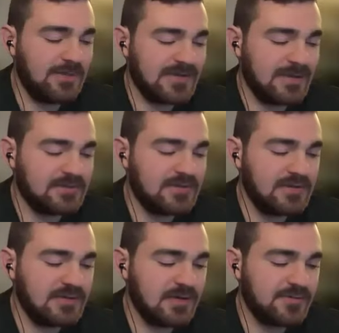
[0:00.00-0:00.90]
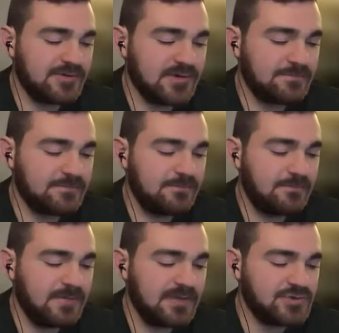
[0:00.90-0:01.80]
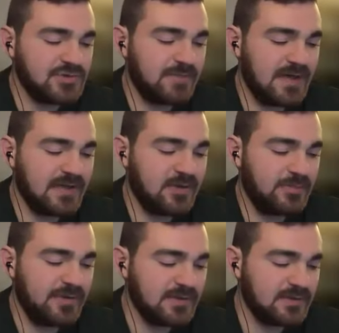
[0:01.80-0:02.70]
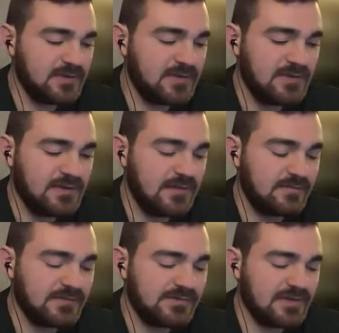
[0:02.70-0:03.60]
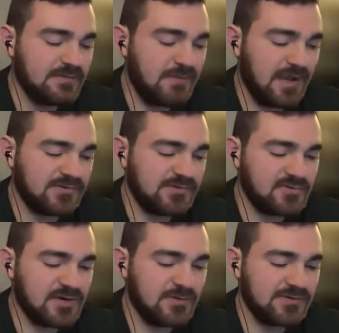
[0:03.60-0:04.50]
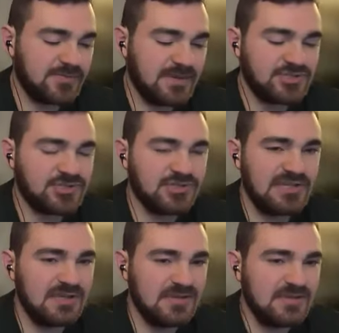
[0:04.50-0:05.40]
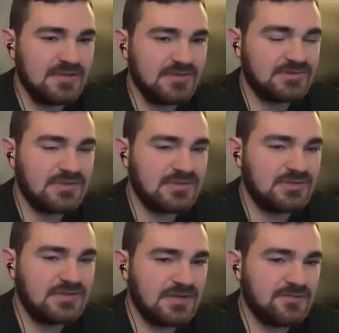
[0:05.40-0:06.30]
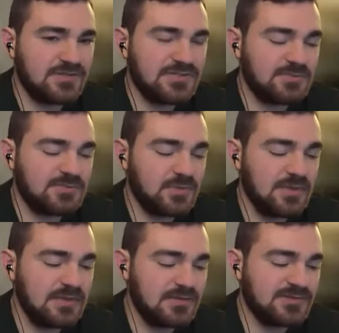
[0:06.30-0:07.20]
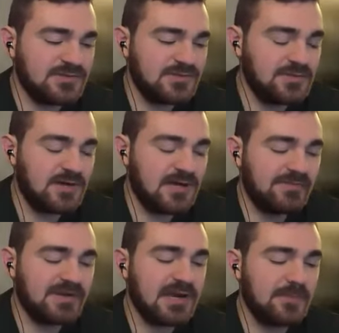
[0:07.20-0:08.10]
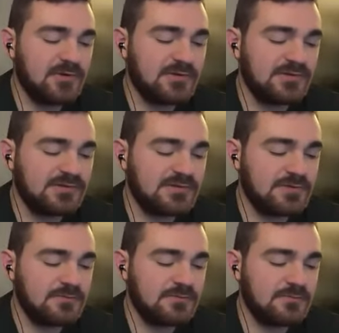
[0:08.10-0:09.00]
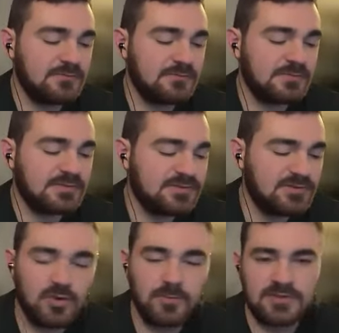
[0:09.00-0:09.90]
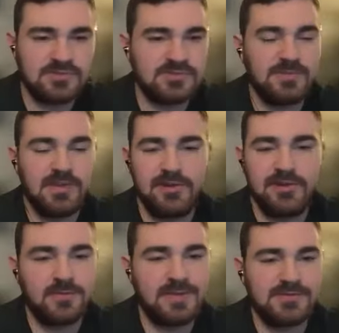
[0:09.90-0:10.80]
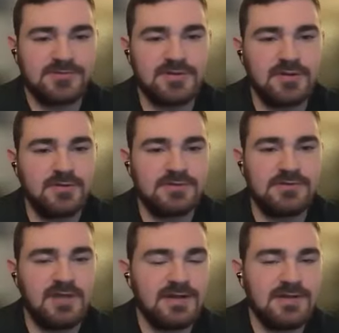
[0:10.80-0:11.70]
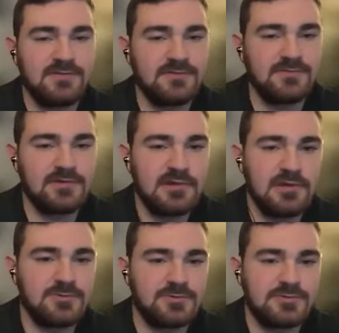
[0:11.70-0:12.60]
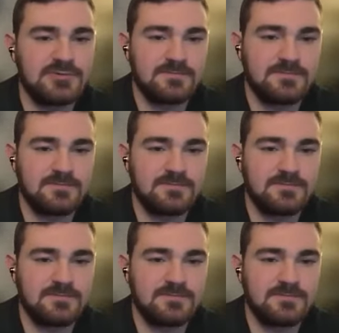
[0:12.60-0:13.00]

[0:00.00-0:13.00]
Oppenheimer to the other major biopic of this year, Maestro, especially. Just the differences between those two. Oppenheimer is so much superior to Maestro. It's not even close.